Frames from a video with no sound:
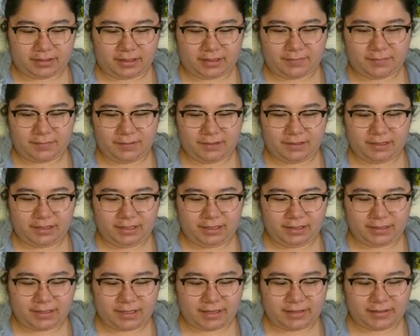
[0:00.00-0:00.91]
I feel
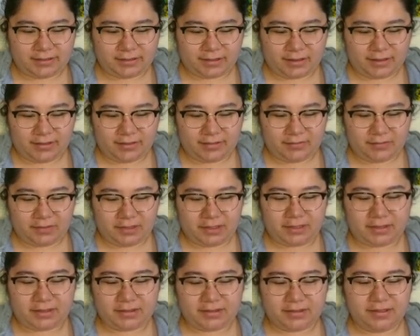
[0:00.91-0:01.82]
like that's kind of
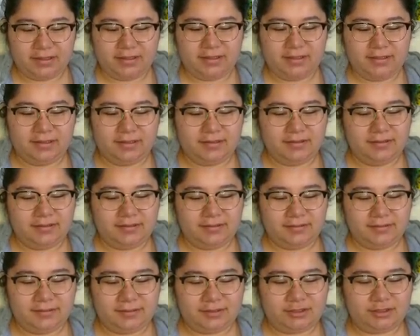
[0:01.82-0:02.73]
like
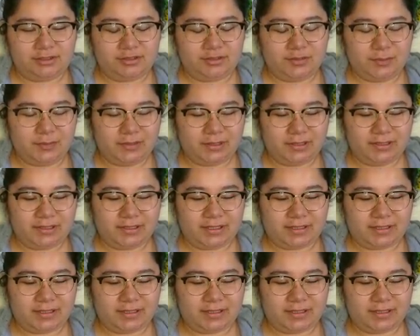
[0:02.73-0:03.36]
stupid.